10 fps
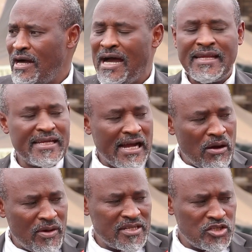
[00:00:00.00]
and
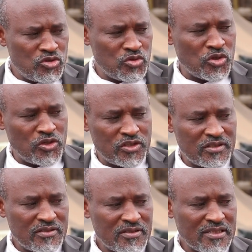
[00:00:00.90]
our
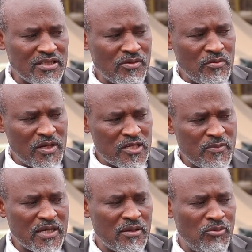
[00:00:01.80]
institutions. That's why we
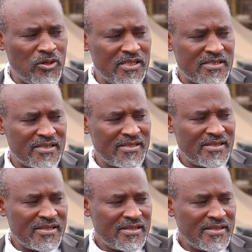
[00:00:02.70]
respect the police.
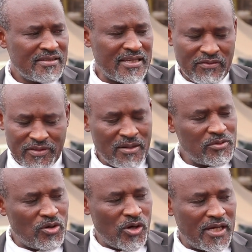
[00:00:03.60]
Mm-hmm. They have
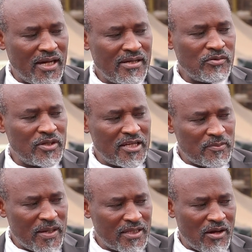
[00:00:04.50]
kept order. We
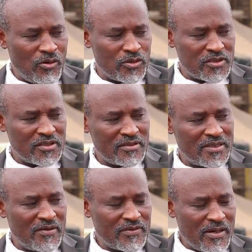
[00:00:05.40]
respect the courts. They have